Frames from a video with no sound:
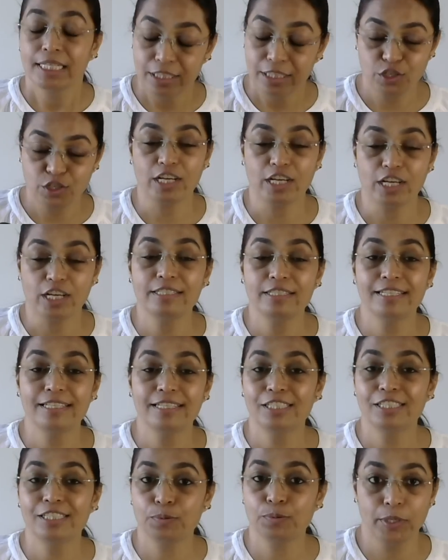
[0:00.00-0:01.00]

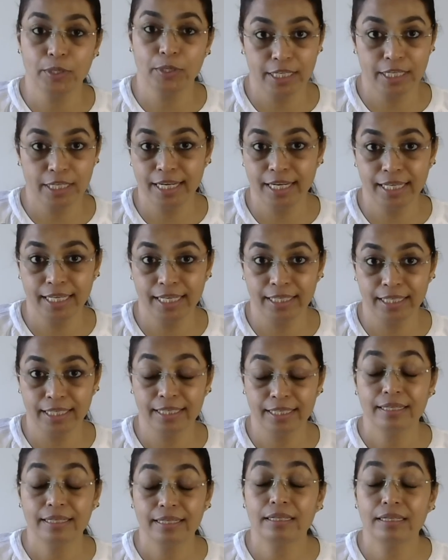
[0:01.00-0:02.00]
transits
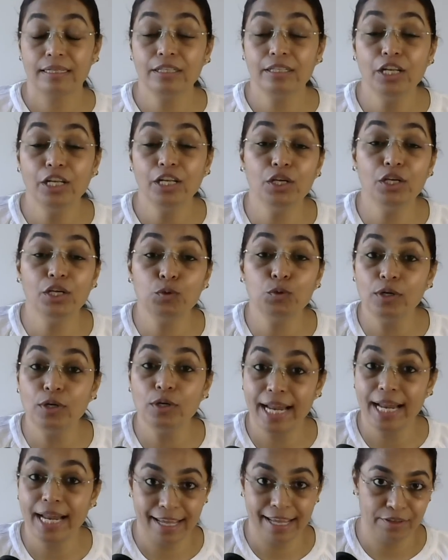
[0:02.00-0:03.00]
Bharani, a new
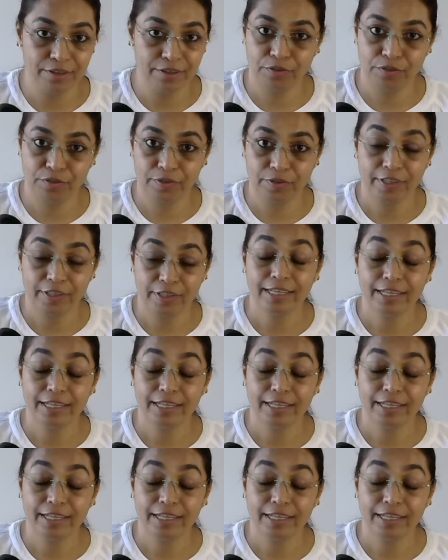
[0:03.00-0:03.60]
life,